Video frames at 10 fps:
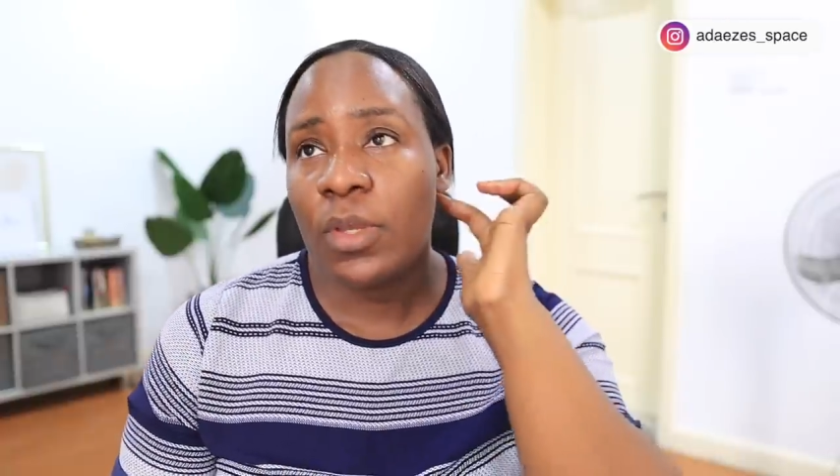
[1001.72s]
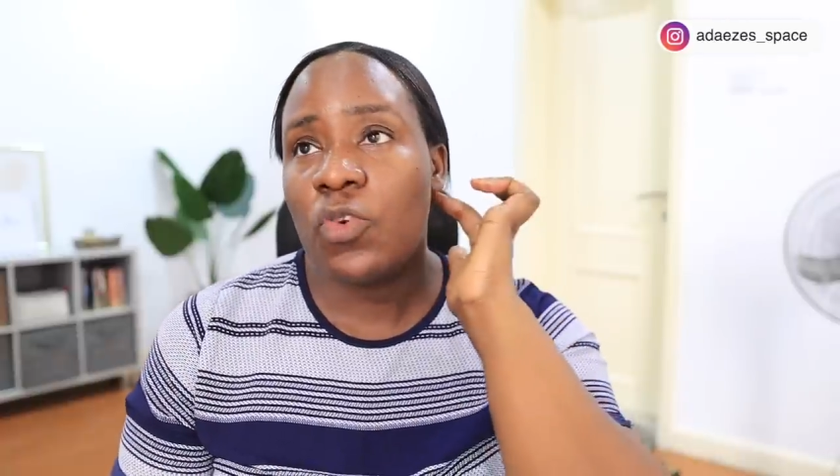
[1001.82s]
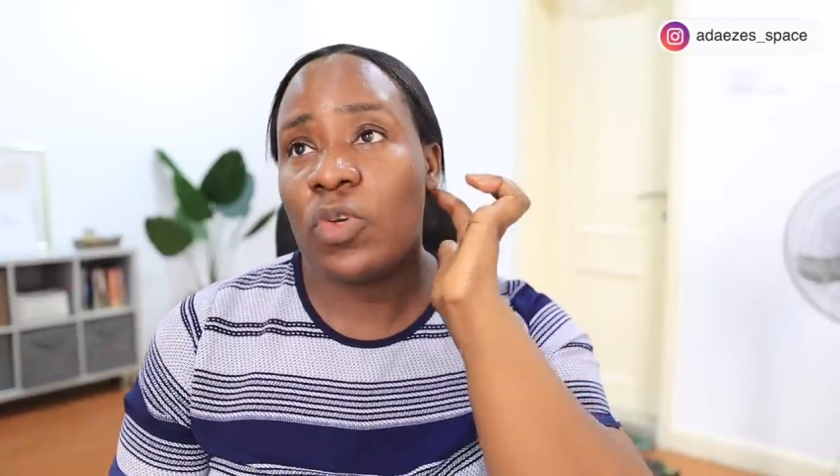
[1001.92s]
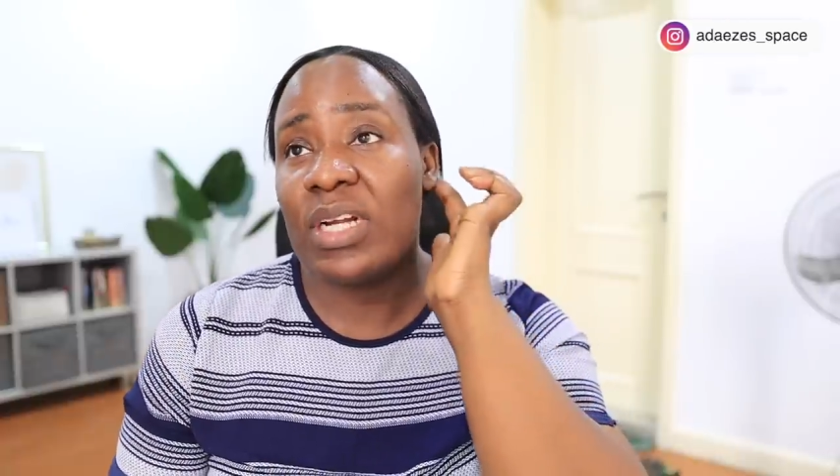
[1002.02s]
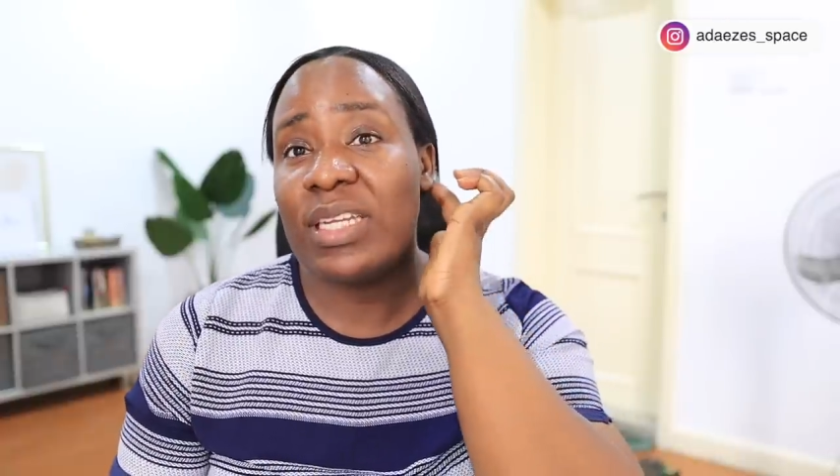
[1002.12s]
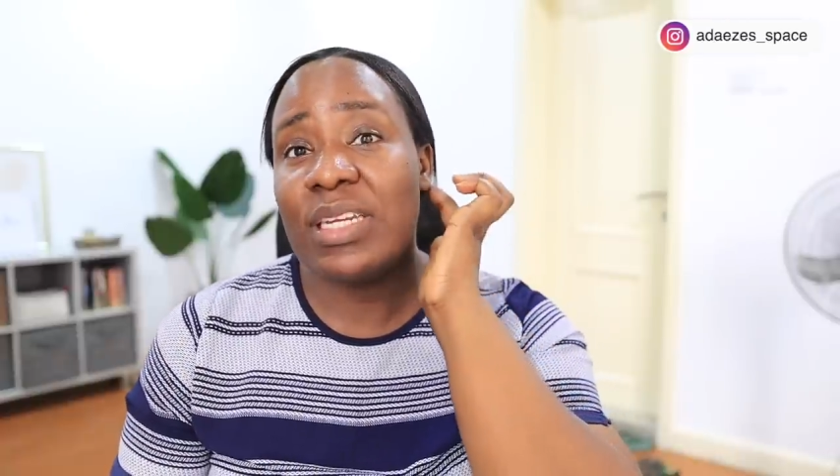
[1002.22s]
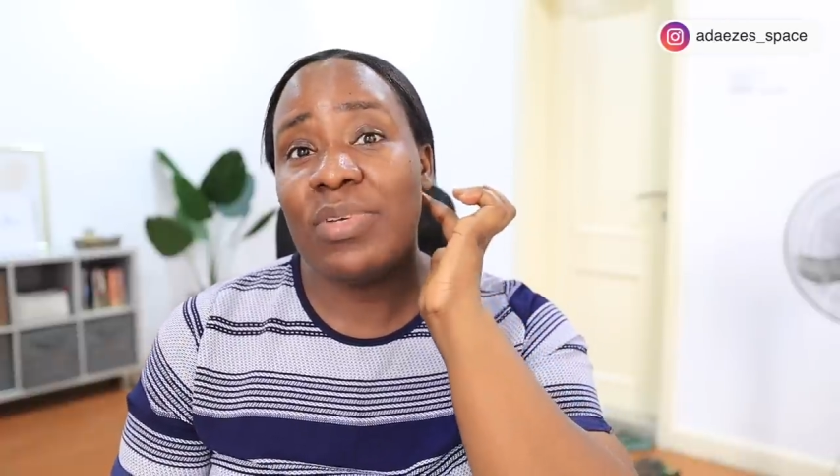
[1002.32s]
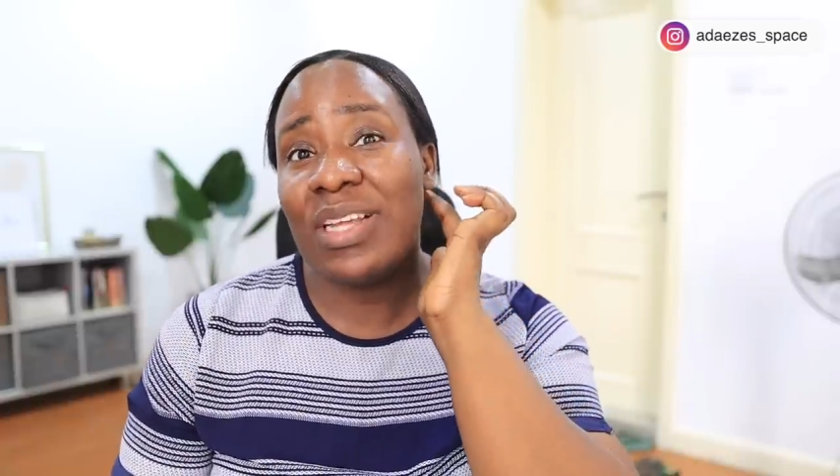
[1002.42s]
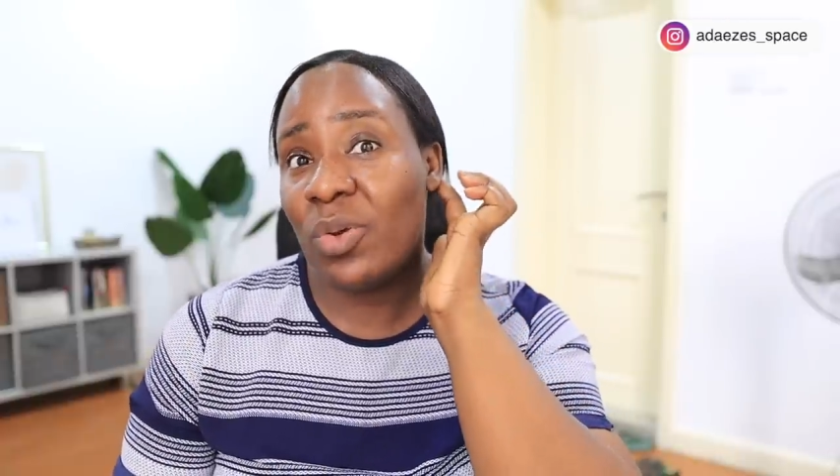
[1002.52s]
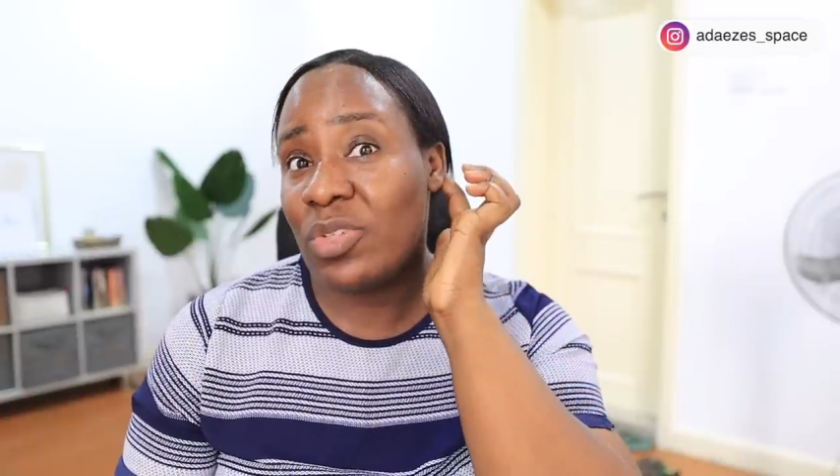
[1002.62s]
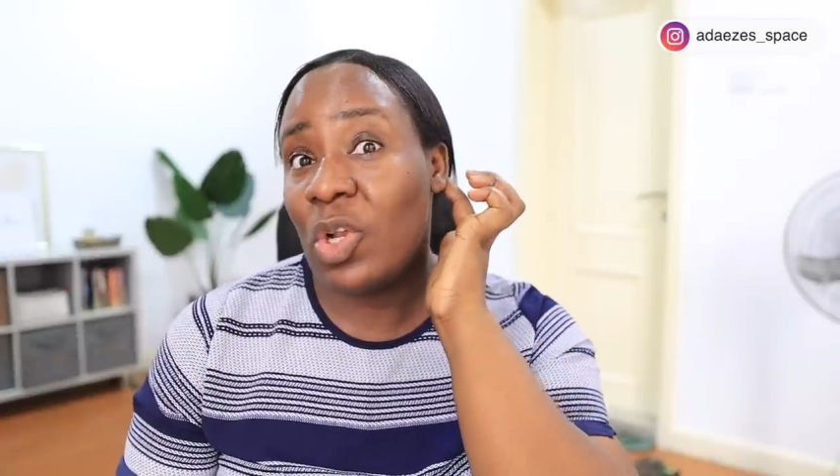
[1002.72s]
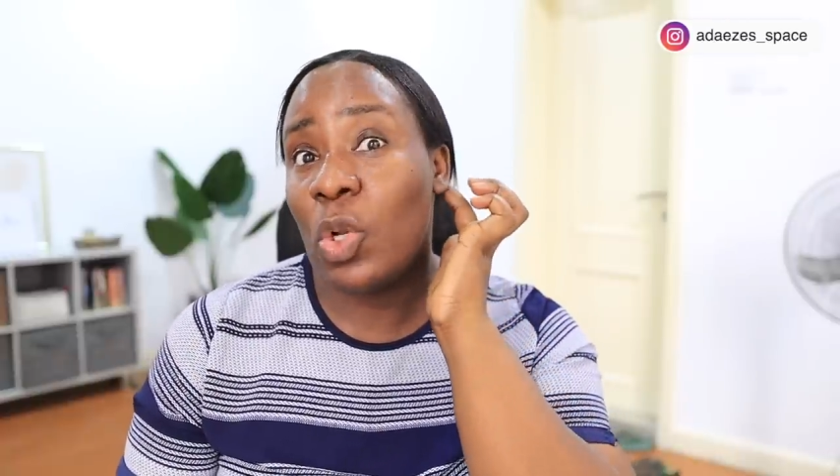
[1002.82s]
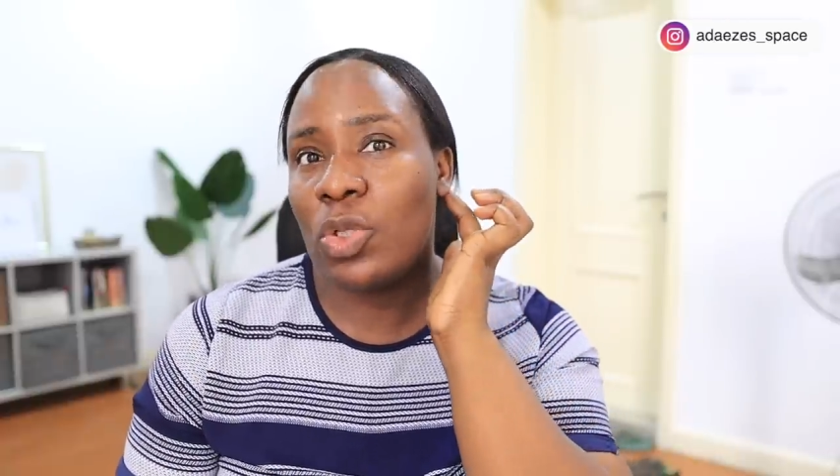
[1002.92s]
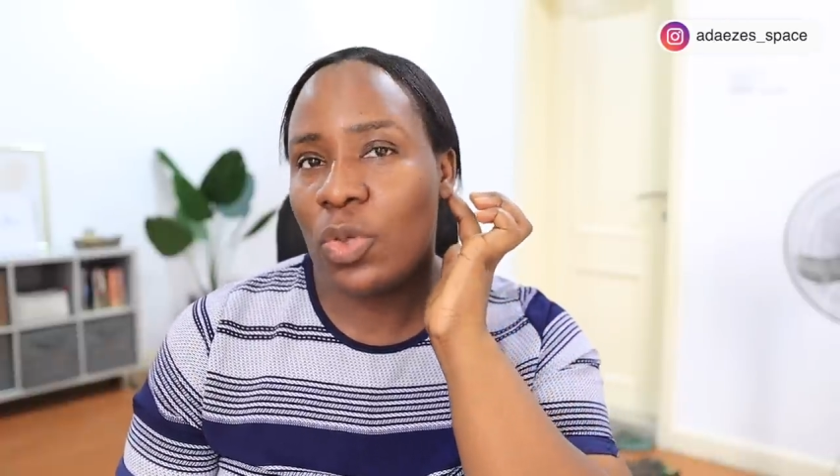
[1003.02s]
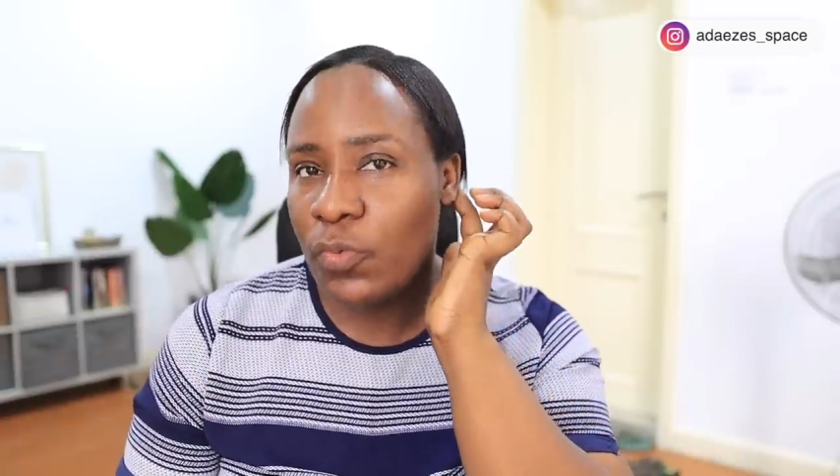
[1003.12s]
she was not telling me that there was a
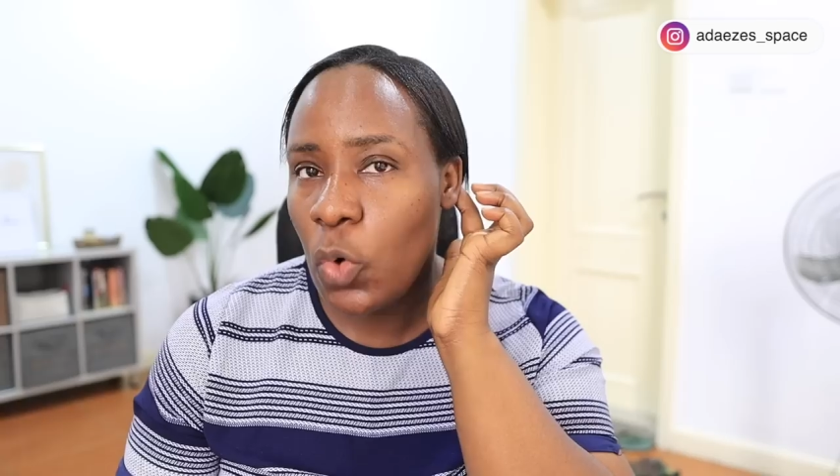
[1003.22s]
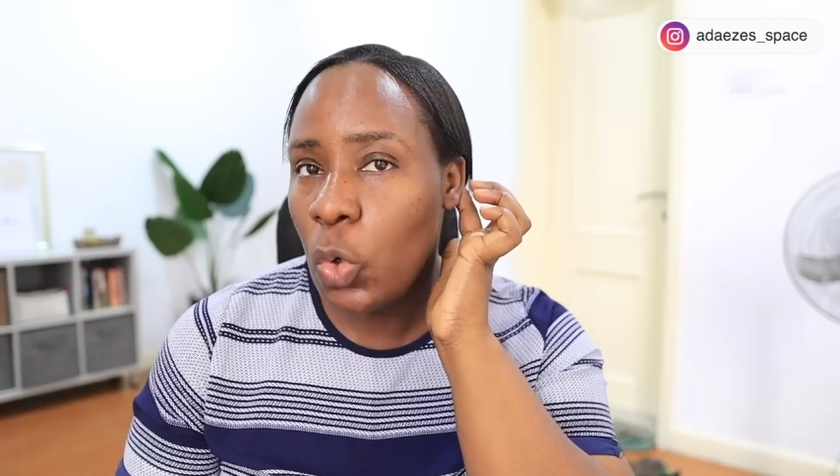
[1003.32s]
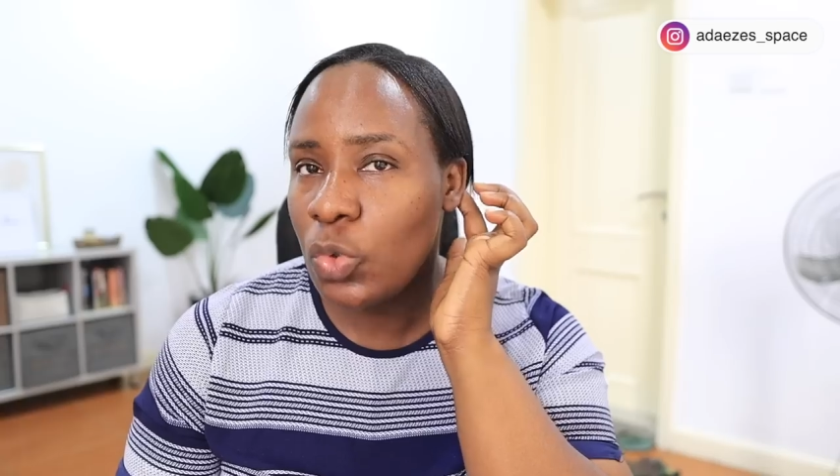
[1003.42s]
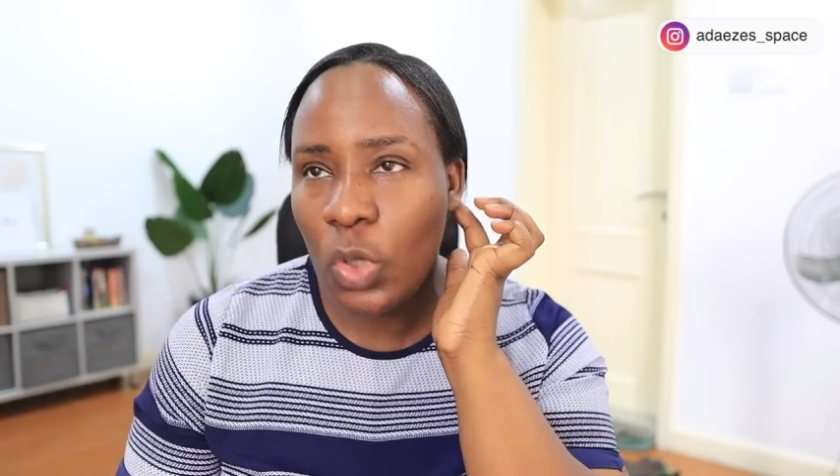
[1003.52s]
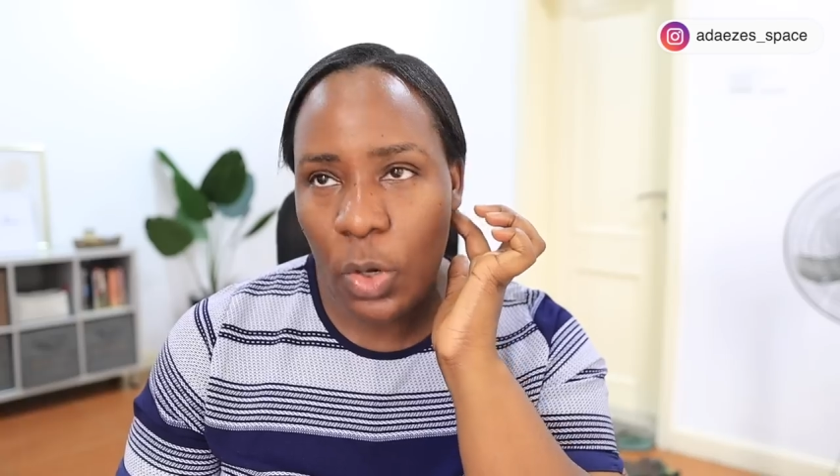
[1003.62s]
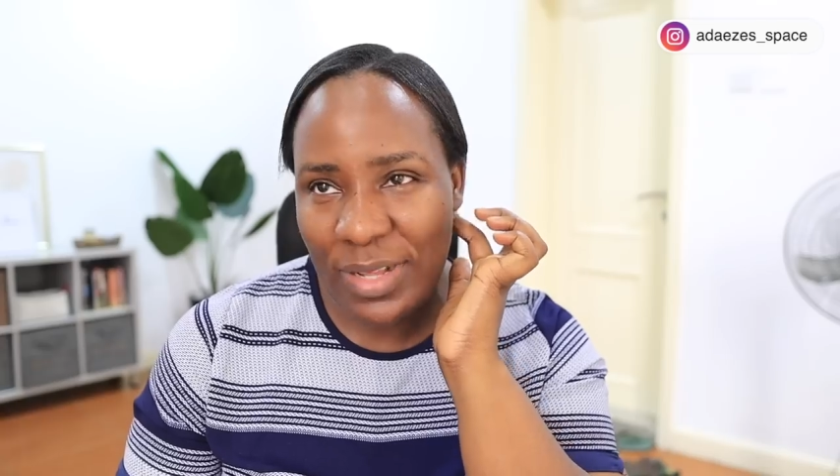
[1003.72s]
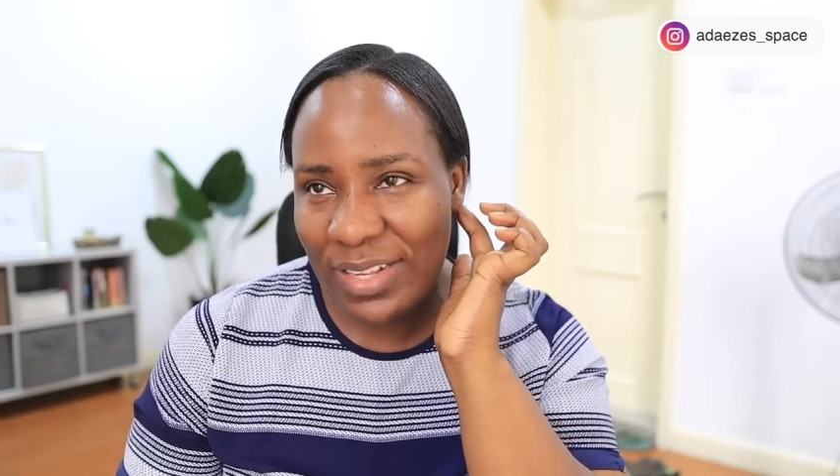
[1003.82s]
lot of hold up,